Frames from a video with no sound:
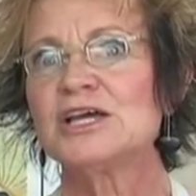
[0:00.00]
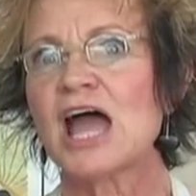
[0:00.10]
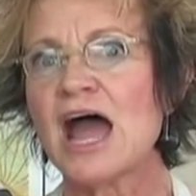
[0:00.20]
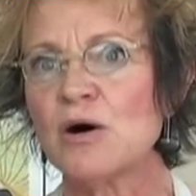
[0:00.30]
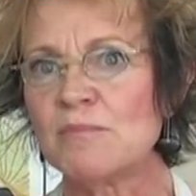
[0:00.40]

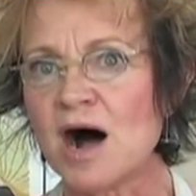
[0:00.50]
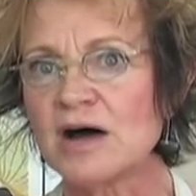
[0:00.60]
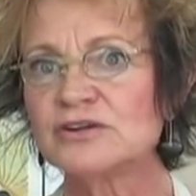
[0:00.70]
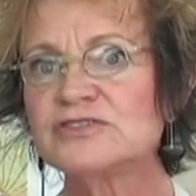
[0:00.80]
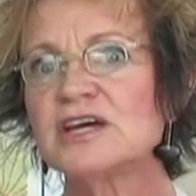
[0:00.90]
How
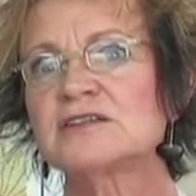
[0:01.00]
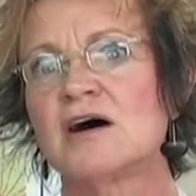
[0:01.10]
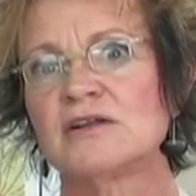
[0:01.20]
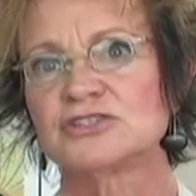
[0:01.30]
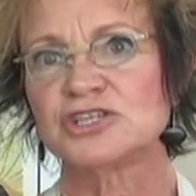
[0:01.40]
modern
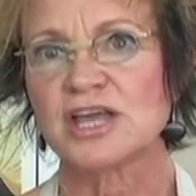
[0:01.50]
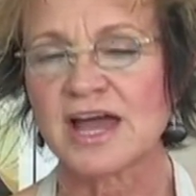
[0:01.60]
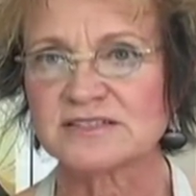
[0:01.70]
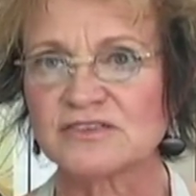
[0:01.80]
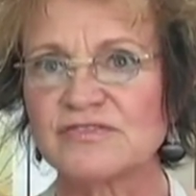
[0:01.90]
technology
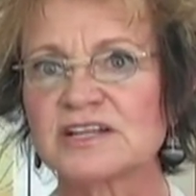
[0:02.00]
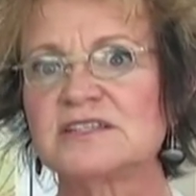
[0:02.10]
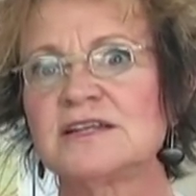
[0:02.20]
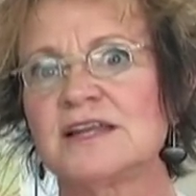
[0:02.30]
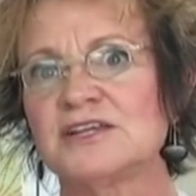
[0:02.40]
has
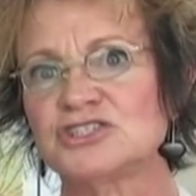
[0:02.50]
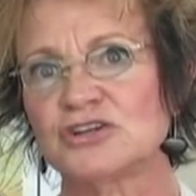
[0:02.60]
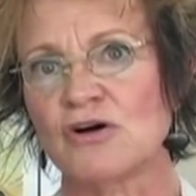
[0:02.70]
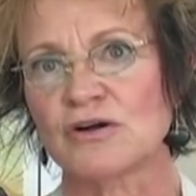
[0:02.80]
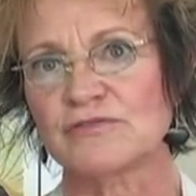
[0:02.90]
affected an ancient
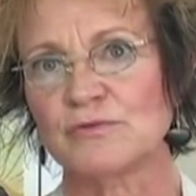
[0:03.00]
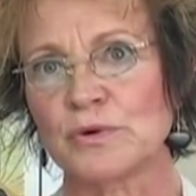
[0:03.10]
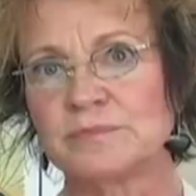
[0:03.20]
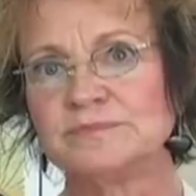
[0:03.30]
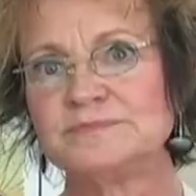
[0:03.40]
art
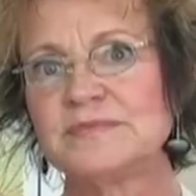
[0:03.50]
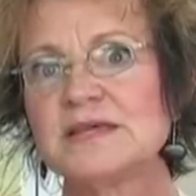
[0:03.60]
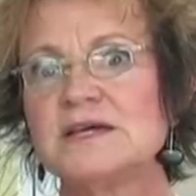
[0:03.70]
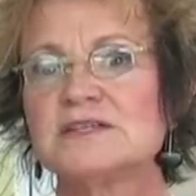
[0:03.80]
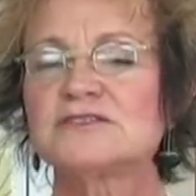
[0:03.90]
form.
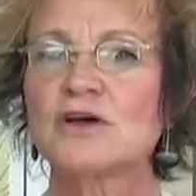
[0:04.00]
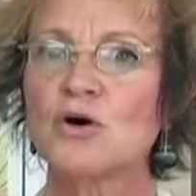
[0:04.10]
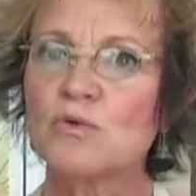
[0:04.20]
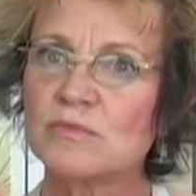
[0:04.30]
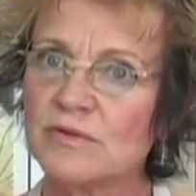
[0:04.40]

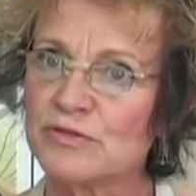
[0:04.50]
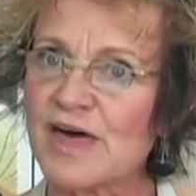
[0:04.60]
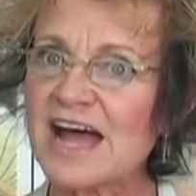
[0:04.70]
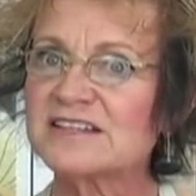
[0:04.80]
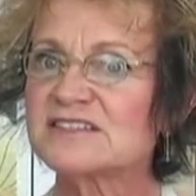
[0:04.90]
So
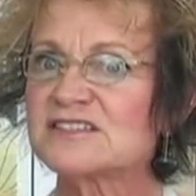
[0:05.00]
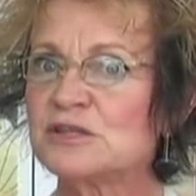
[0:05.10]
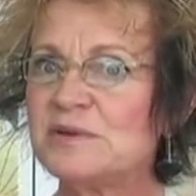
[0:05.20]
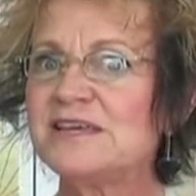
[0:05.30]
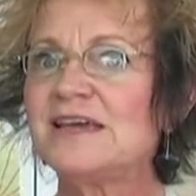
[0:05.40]
that's the
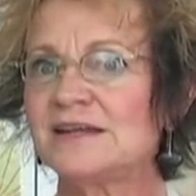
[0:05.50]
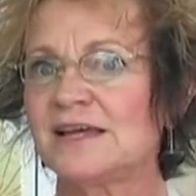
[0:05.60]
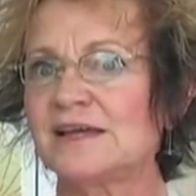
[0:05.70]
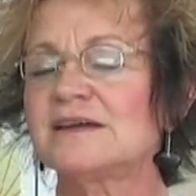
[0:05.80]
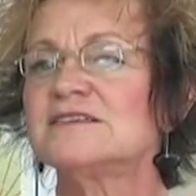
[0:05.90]

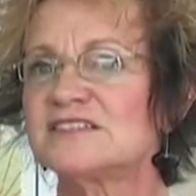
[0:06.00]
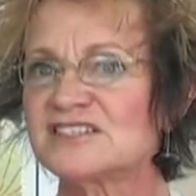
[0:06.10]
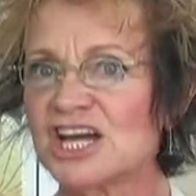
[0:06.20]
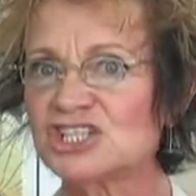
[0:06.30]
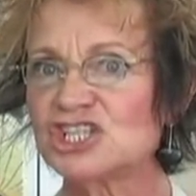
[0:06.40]
beginning,
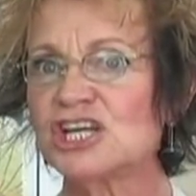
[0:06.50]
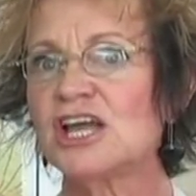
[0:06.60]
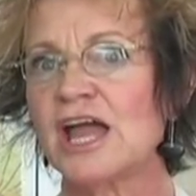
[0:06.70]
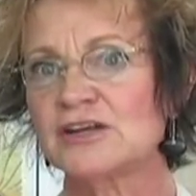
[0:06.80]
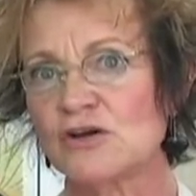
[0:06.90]
sketching
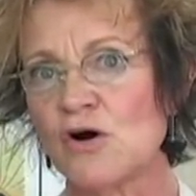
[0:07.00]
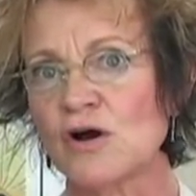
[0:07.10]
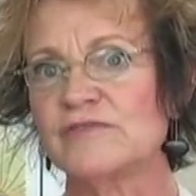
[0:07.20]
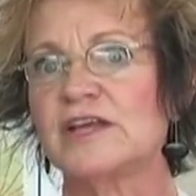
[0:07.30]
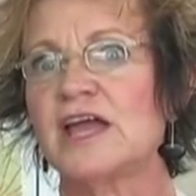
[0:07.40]
and
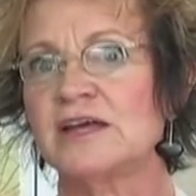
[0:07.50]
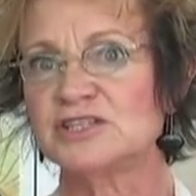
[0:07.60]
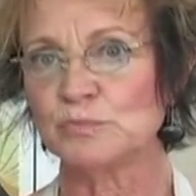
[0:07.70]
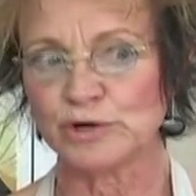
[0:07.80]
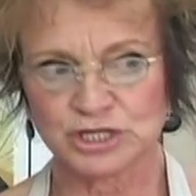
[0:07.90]
carving and
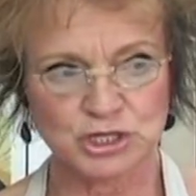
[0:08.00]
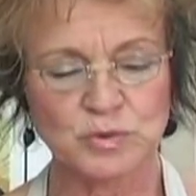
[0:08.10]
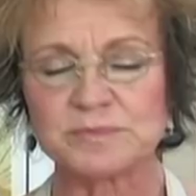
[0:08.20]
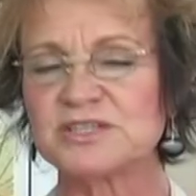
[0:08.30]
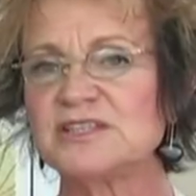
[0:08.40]
bringing you
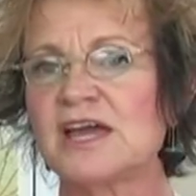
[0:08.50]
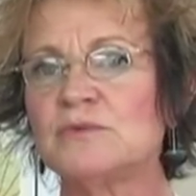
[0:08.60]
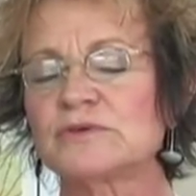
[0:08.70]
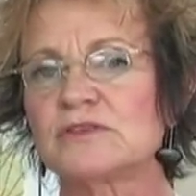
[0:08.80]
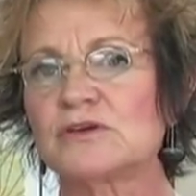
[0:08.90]
up to date with the